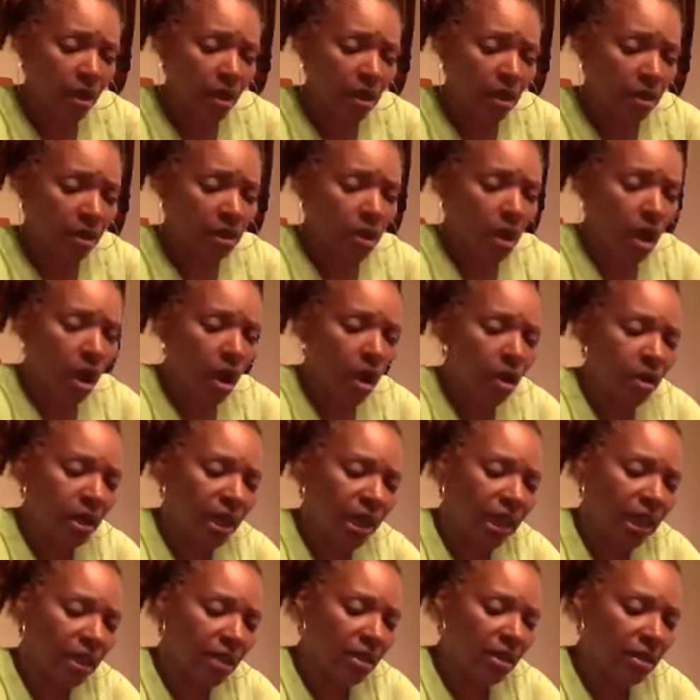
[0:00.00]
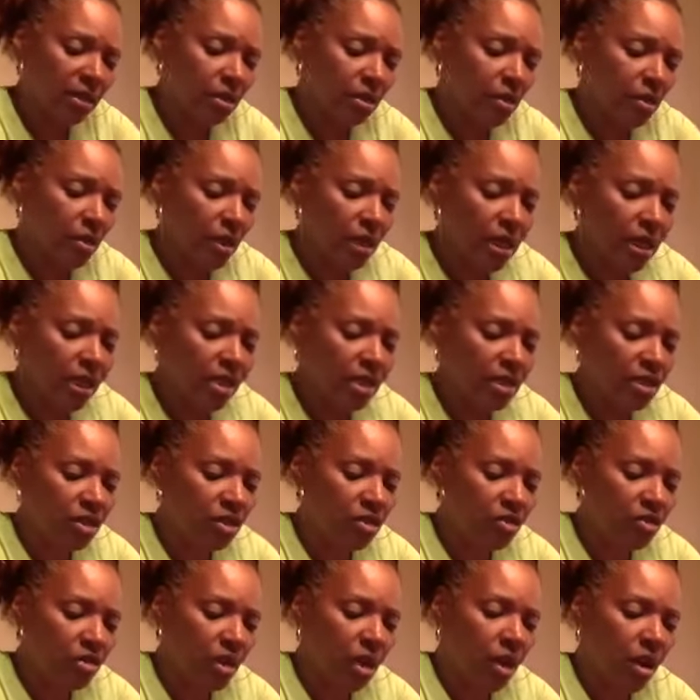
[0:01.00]
So all Keena's doing is
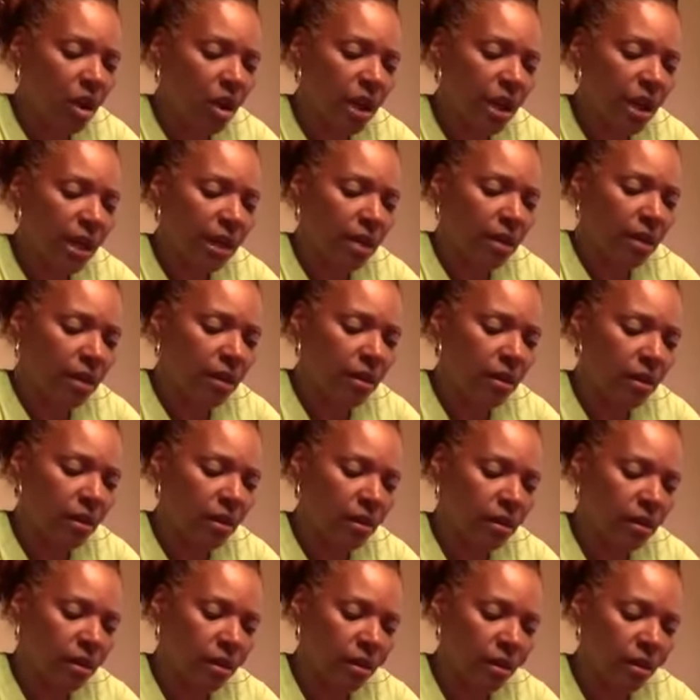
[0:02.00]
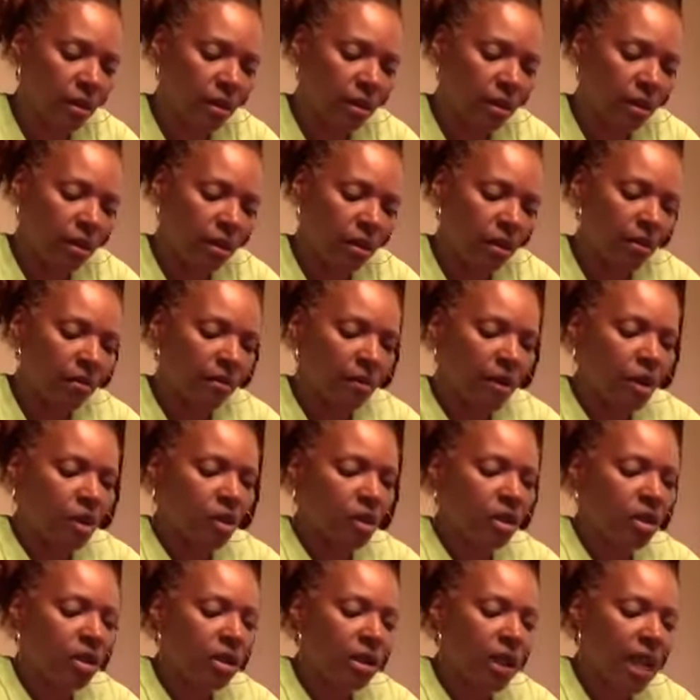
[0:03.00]
just drawing
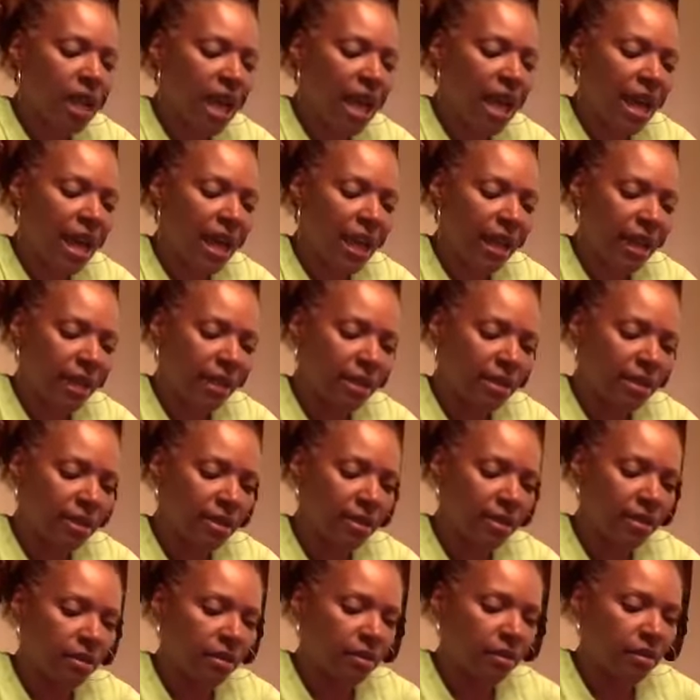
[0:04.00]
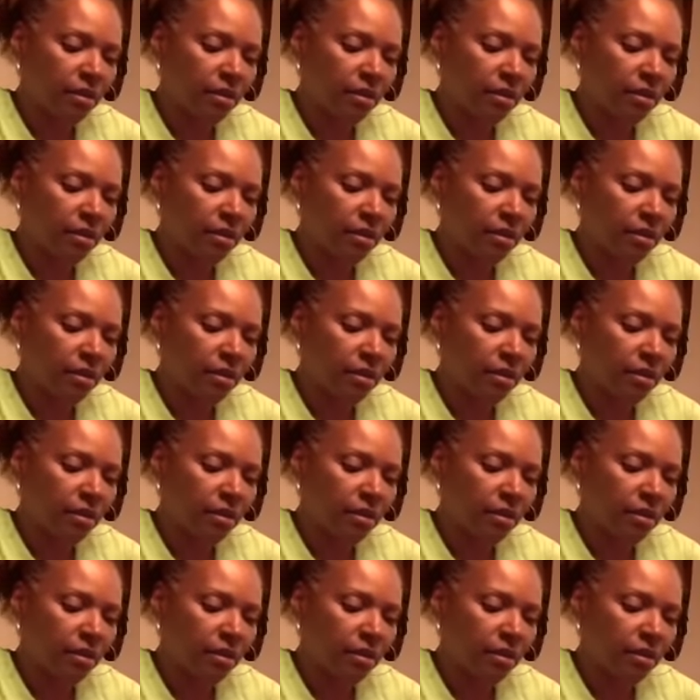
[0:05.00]
vertical lines